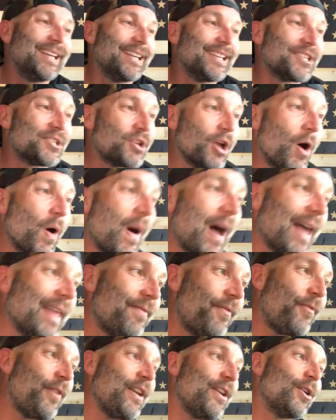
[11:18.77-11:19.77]
So I
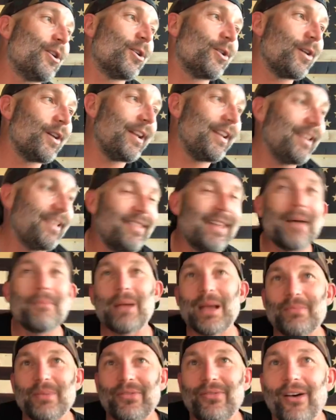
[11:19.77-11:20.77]
figure that
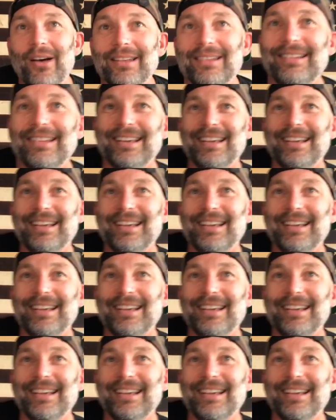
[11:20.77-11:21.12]
might be fun.